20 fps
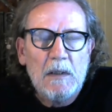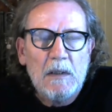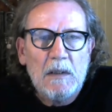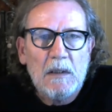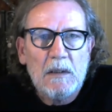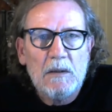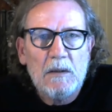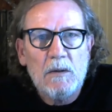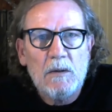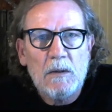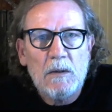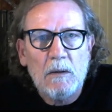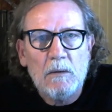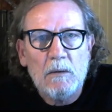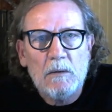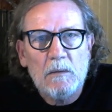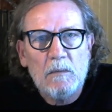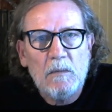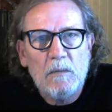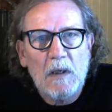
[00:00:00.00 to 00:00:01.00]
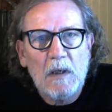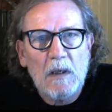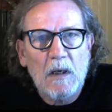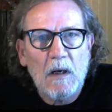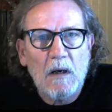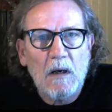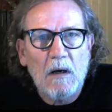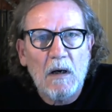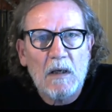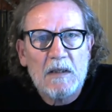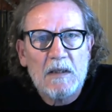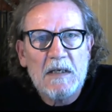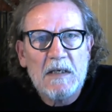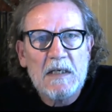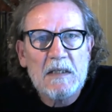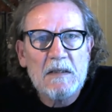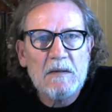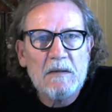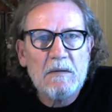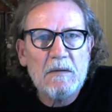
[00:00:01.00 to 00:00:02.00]
You know, I
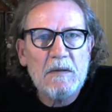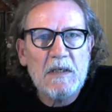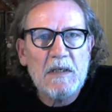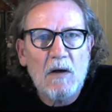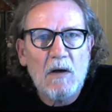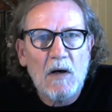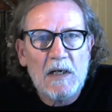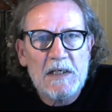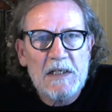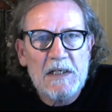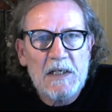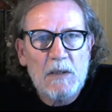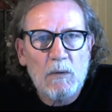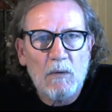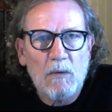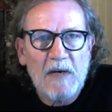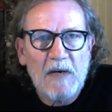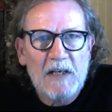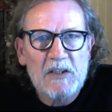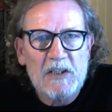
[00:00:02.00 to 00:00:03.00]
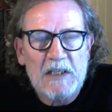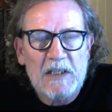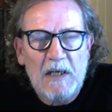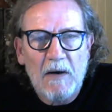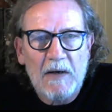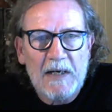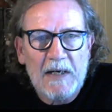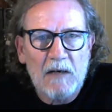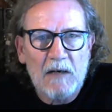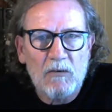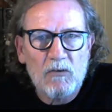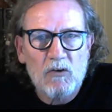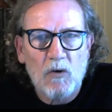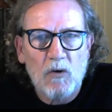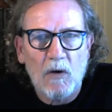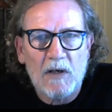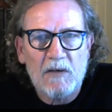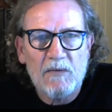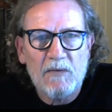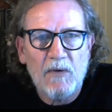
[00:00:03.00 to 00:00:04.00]
think the idea of actually going out and
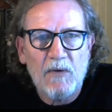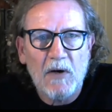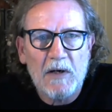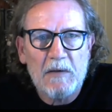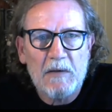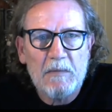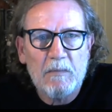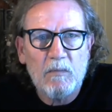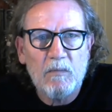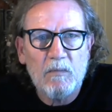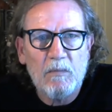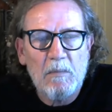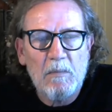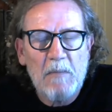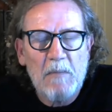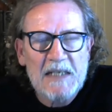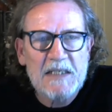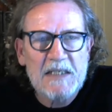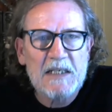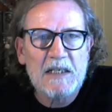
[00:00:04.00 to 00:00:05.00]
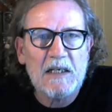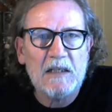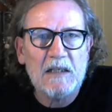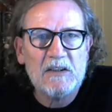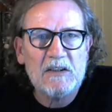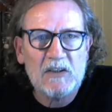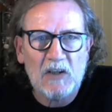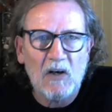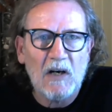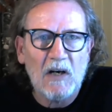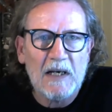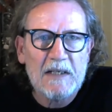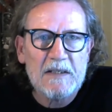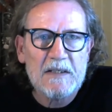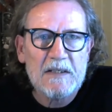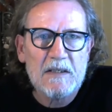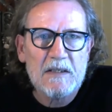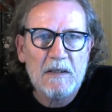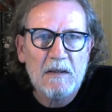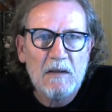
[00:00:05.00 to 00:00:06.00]
trying to find massacre
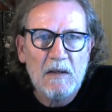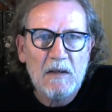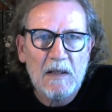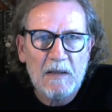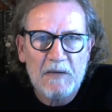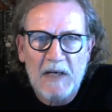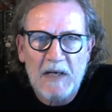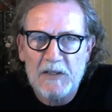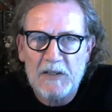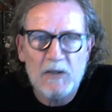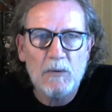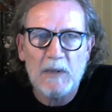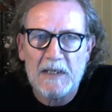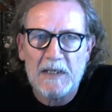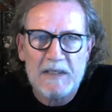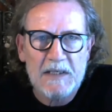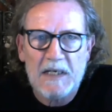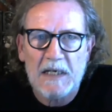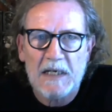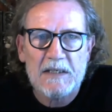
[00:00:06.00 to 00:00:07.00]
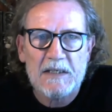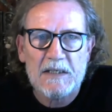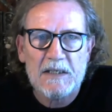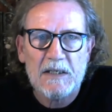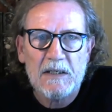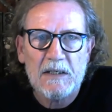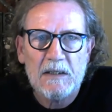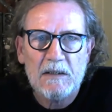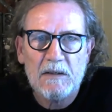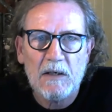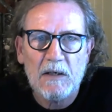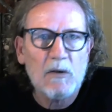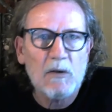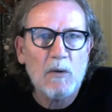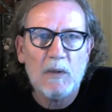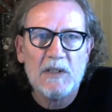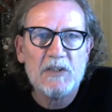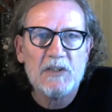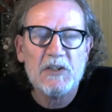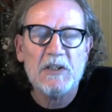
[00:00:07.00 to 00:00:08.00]
sites, they do exist, no
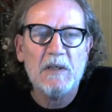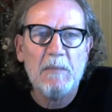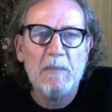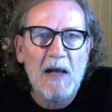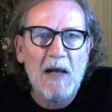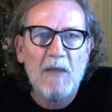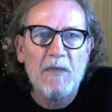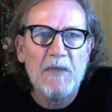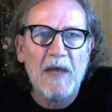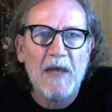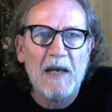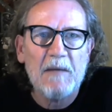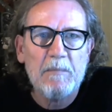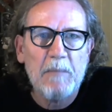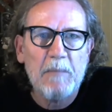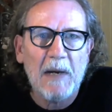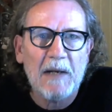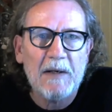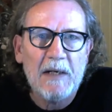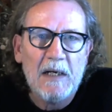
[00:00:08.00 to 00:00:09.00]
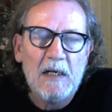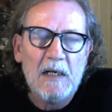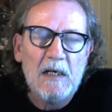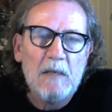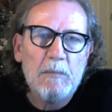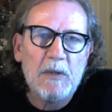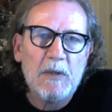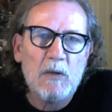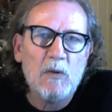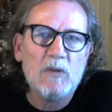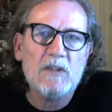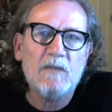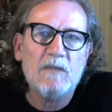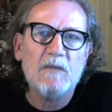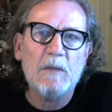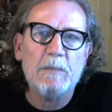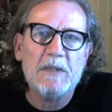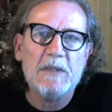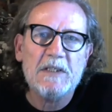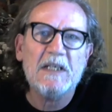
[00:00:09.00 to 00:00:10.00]
question about that. But because of
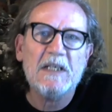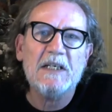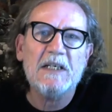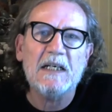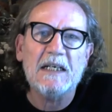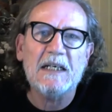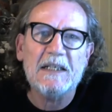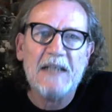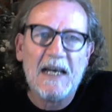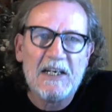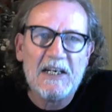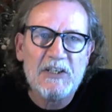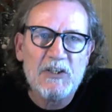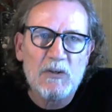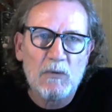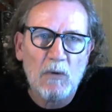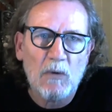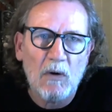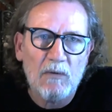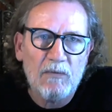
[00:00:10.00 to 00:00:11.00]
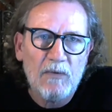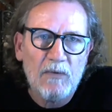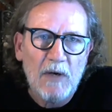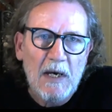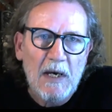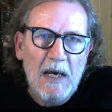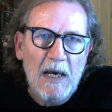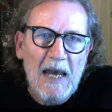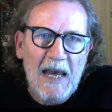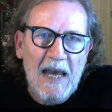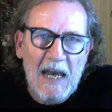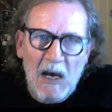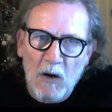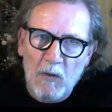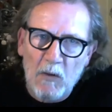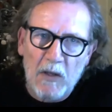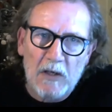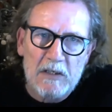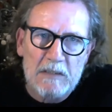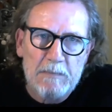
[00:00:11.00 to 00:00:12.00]
the particular nature of how
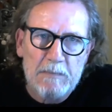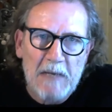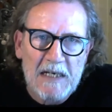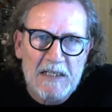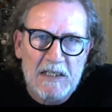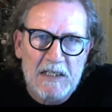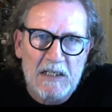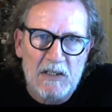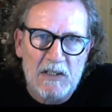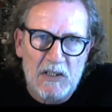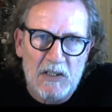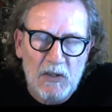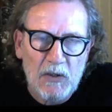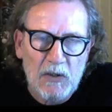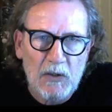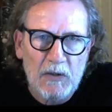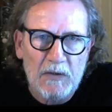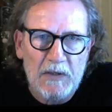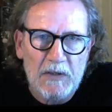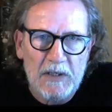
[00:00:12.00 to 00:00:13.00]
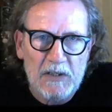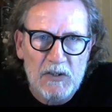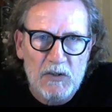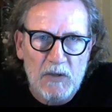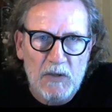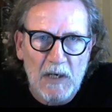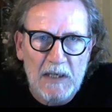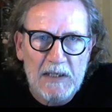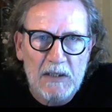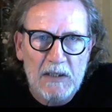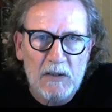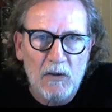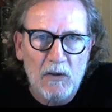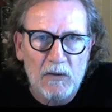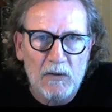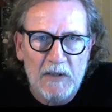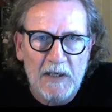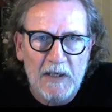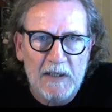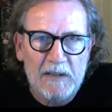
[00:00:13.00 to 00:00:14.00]
those massacres occurred in the Australian
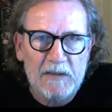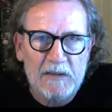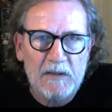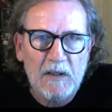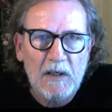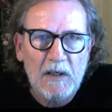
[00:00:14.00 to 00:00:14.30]
context,